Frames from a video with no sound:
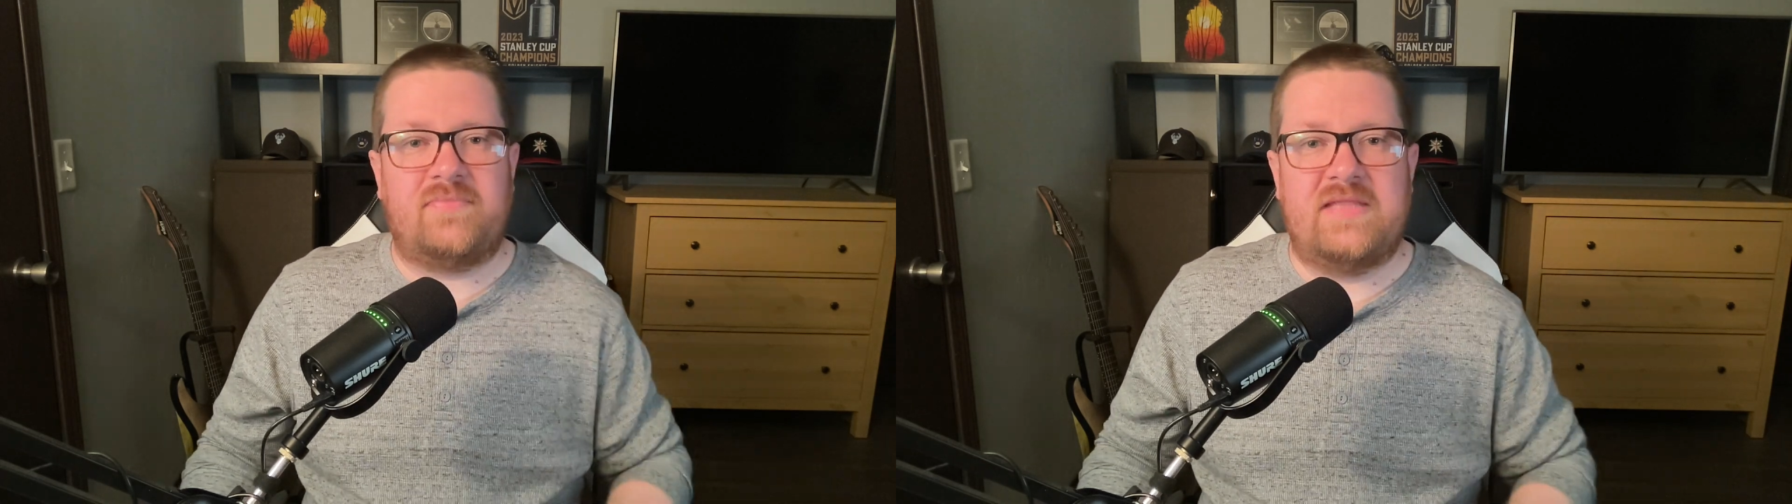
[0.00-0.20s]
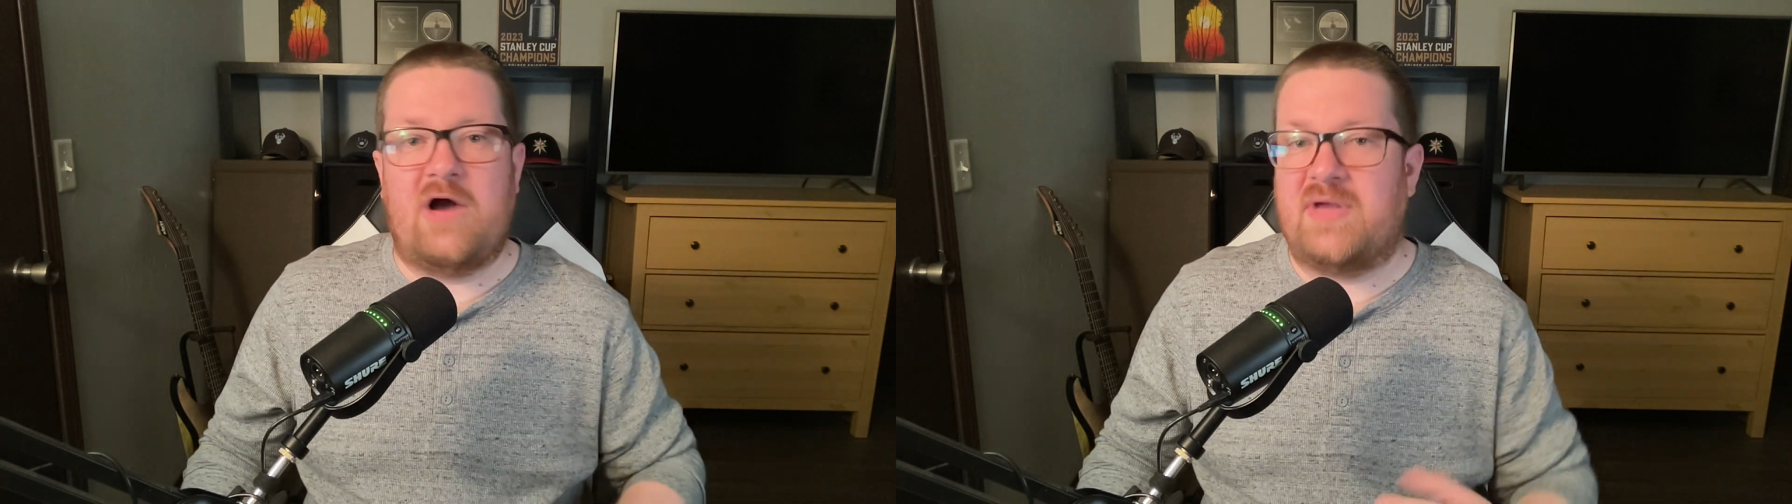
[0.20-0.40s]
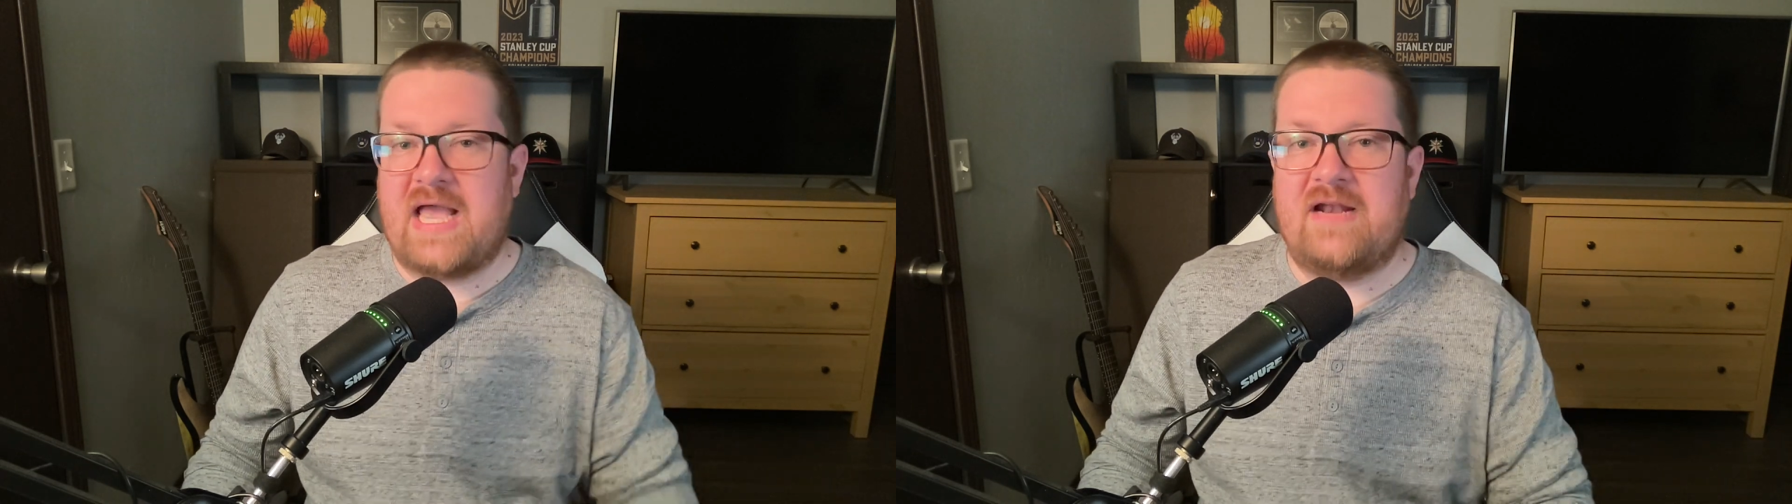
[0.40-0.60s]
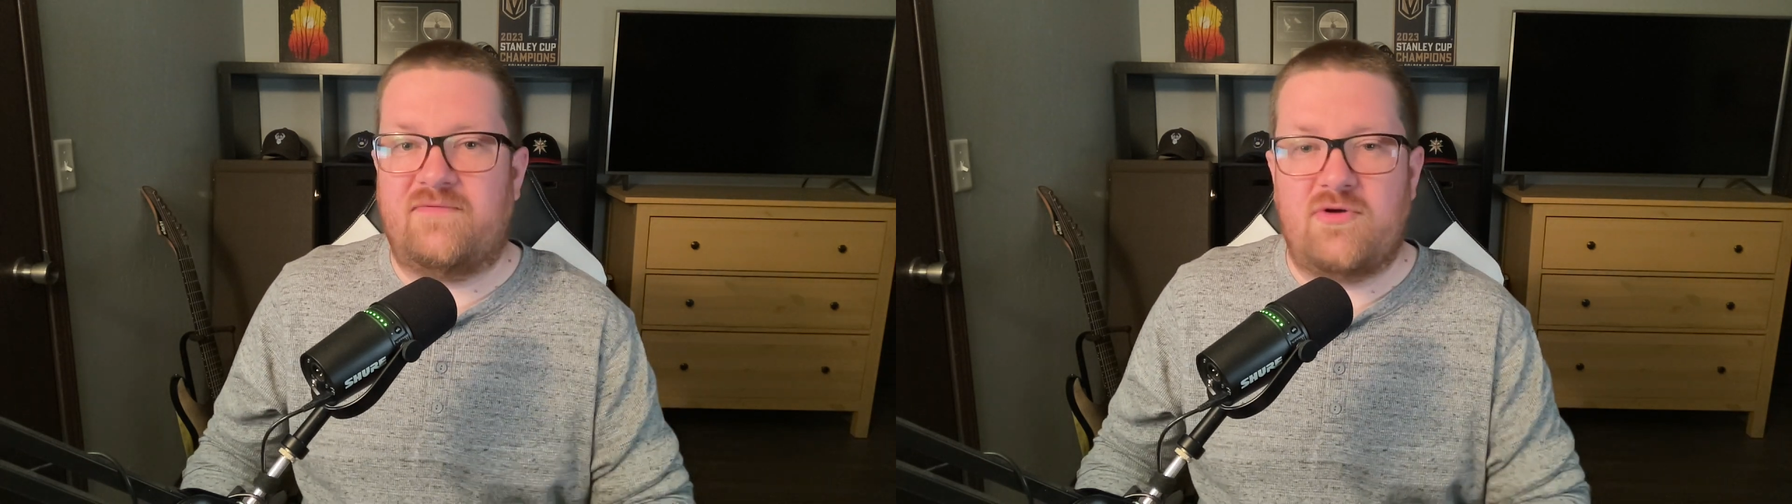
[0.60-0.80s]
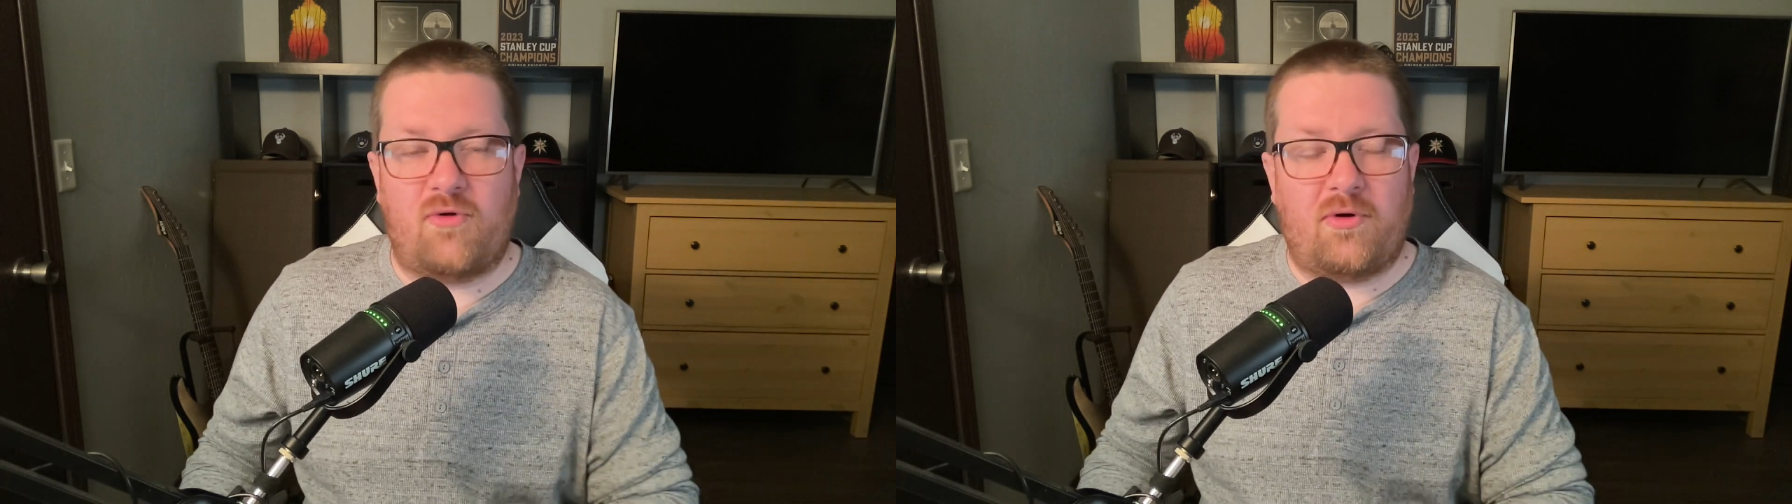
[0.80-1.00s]
Now, again,
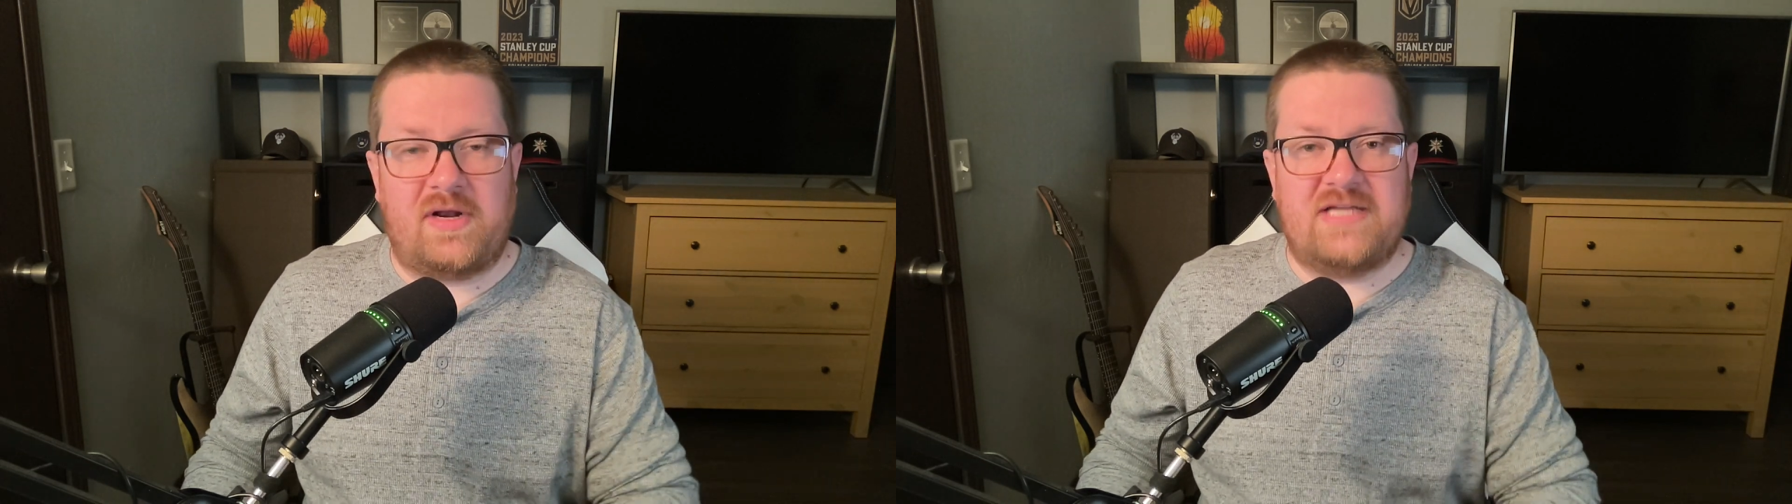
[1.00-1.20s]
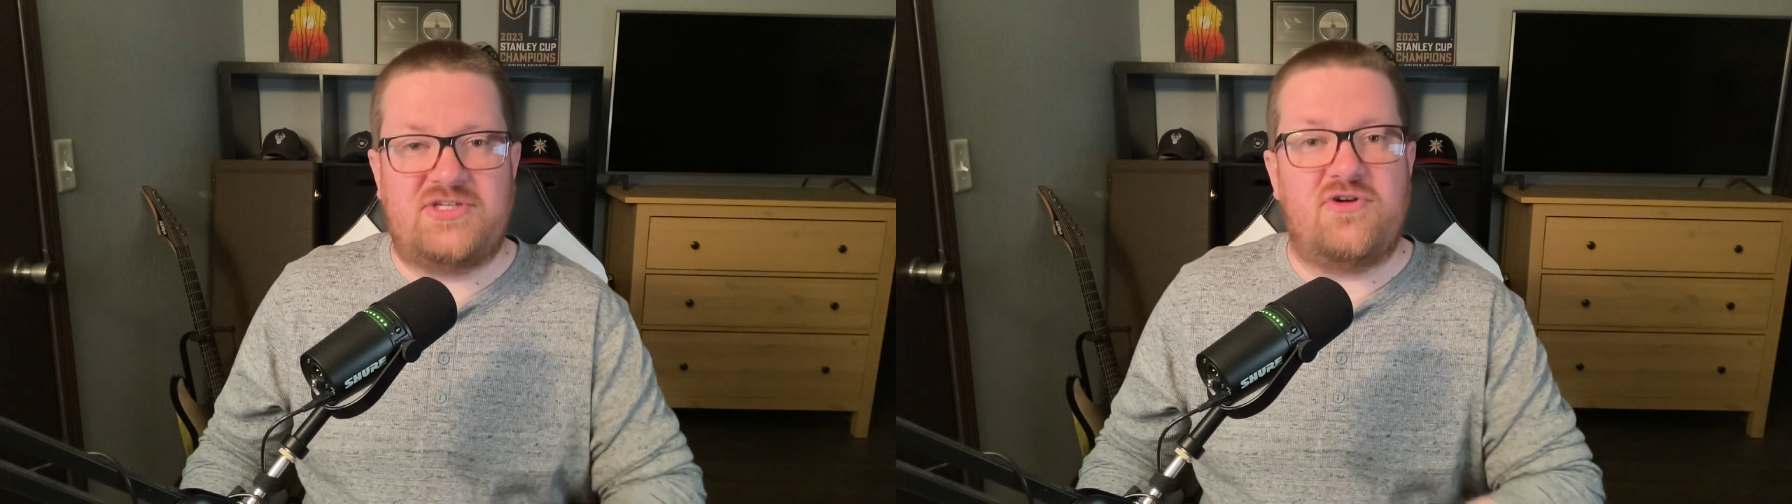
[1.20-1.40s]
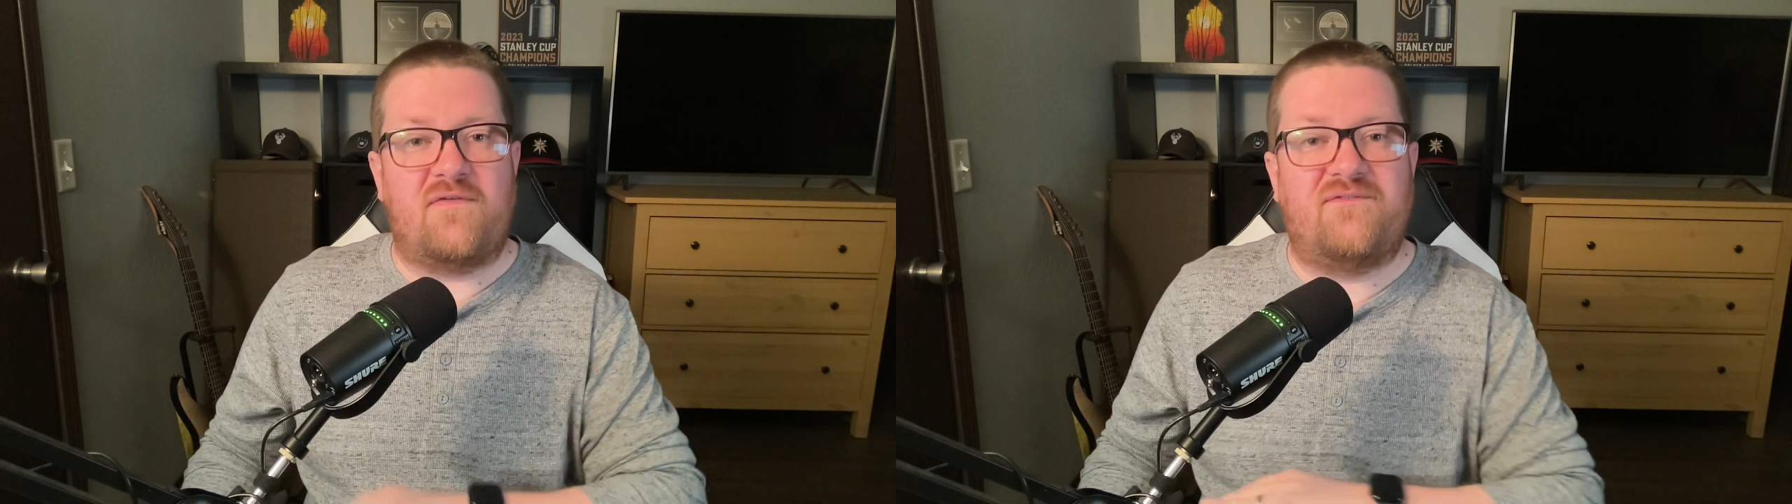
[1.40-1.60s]
if you're organizing your